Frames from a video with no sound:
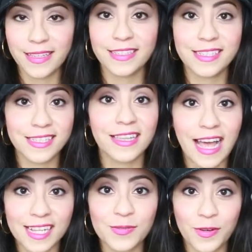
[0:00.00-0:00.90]
This is the
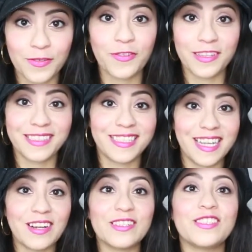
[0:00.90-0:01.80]
last one for this
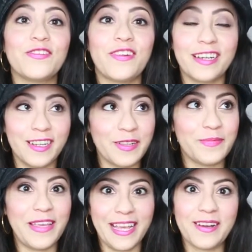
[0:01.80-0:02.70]
year to finally
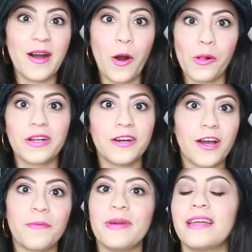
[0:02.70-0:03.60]
be all caught
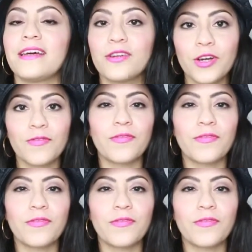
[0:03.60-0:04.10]
up, and I don't know if